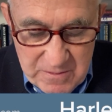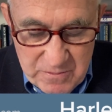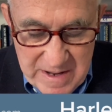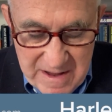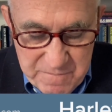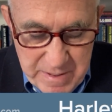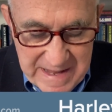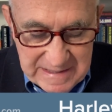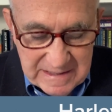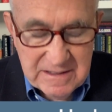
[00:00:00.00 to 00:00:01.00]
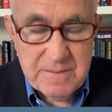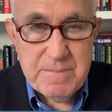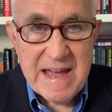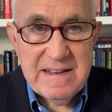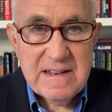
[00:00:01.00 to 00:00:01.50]
We have panic in the
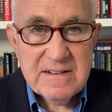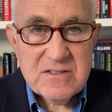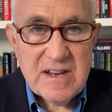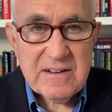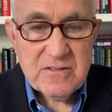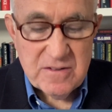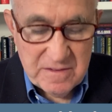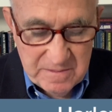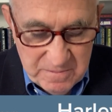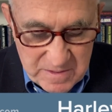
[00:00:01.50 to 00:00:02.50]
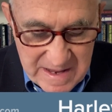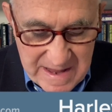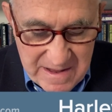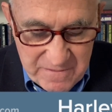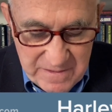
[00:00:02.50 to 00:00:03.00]
banking sector. We
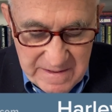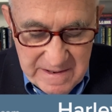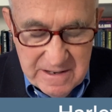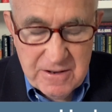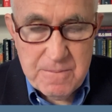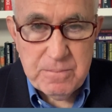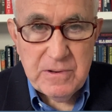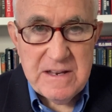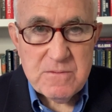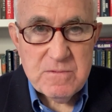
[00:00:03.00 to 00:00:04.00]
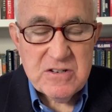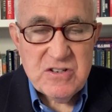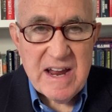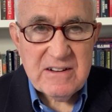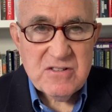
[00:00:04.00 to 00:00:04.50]
have complete
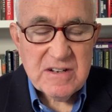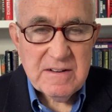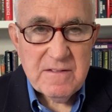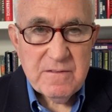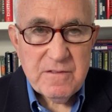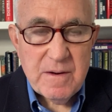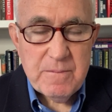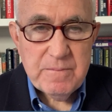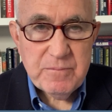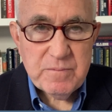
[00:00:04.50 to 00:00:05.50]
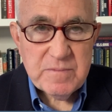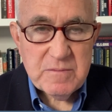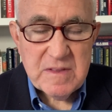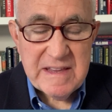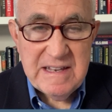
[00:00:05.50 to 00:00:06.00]
rejection from
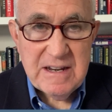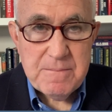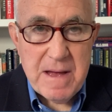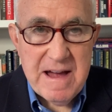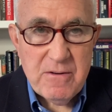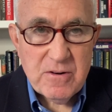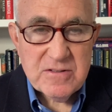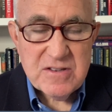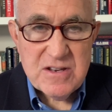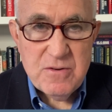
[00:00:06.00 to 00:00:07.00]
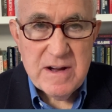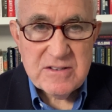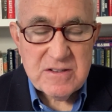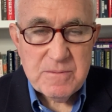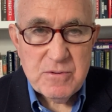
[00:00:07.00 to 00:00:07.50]
leading powers, the
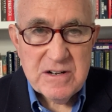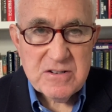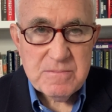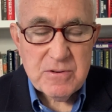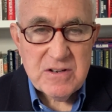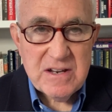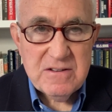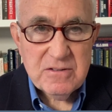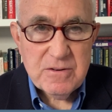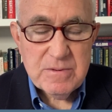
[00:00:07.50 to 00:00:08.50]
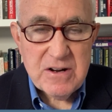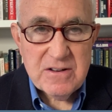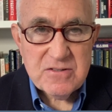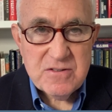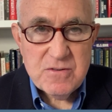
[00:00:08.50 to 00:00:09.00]
US and the British in particular, but
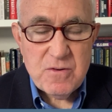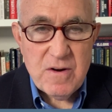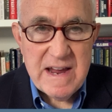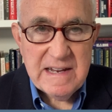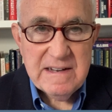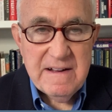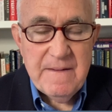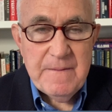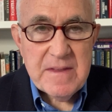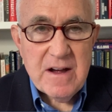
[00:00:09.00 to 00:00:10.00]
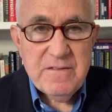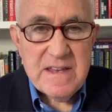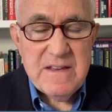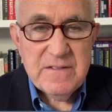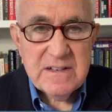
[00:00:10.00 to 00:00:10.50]
also Ukraine, of
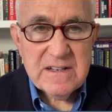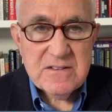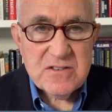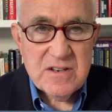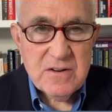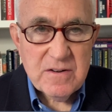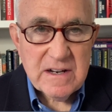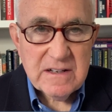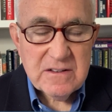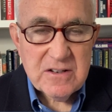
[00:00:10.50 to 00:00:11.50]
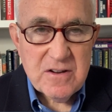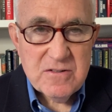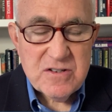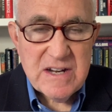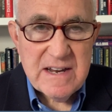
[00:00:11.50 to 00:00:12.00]
even considering
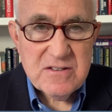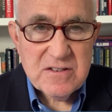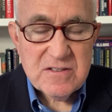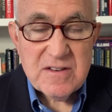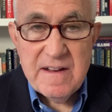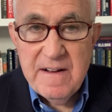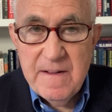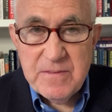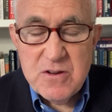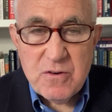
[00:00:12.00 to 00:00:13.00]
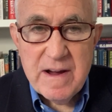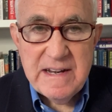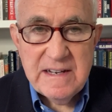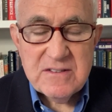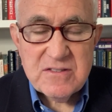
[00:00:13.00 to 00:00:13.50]
negotiations. The
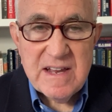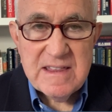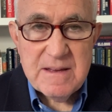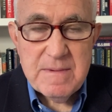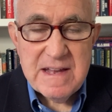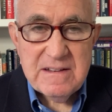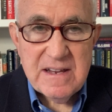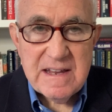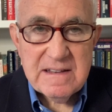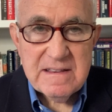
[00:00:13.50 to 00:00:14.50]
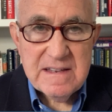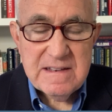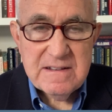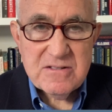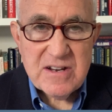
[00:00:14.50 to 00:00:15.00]
Ukrainians say they may take
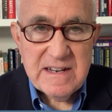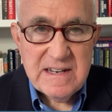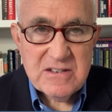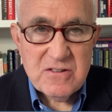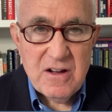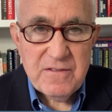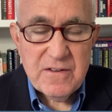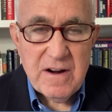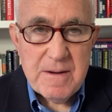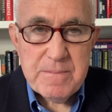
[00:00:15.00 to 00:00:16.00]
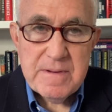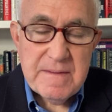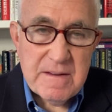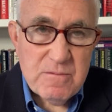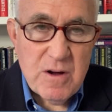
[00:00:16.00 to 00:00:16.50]
the Chinese offer up.
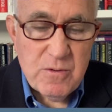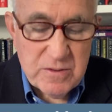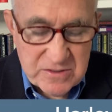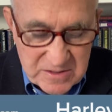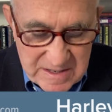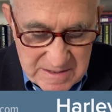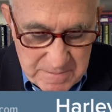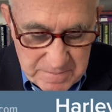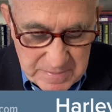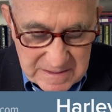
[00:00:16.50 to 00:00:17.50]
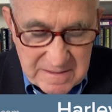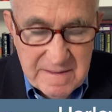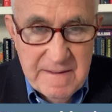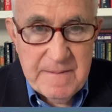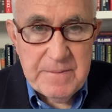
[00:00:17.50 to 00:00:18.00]
Well, we'll see. But
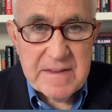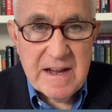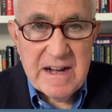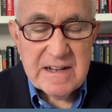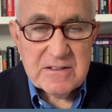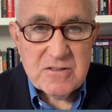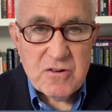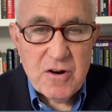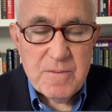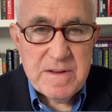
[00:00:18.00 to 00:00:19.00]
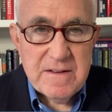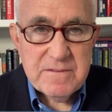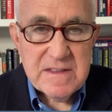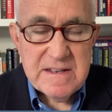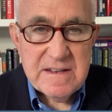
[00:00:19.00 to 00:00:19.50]
uh, Kirby
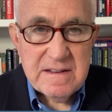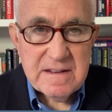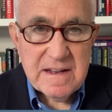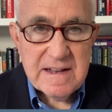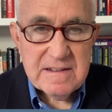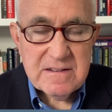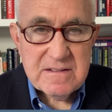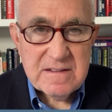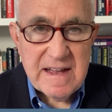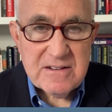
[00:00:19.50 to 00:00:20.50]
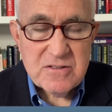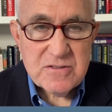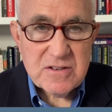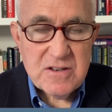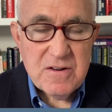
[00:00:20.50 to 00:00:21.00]
of the uh, National
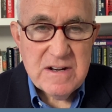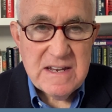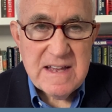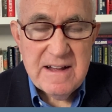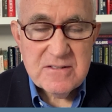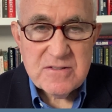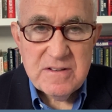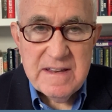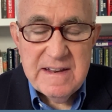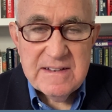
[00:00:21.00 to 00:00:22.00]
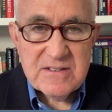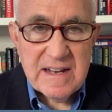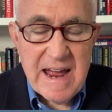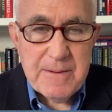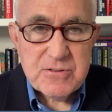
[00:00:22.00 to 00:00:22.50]
Security Council said
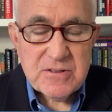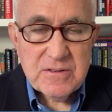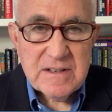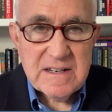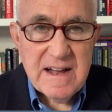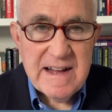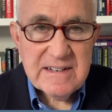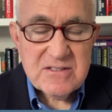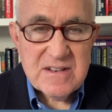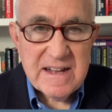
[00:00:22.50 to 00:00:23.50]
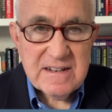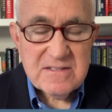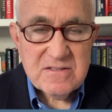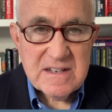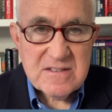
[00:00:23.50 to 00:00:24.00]
absolutely not. It's not.
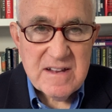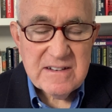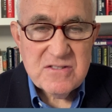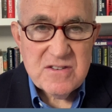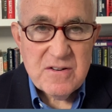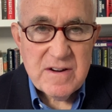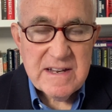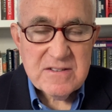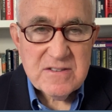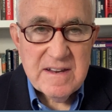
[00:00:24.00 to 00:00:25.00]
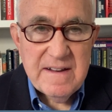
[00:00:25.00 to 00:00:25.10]
It's, it's not serious.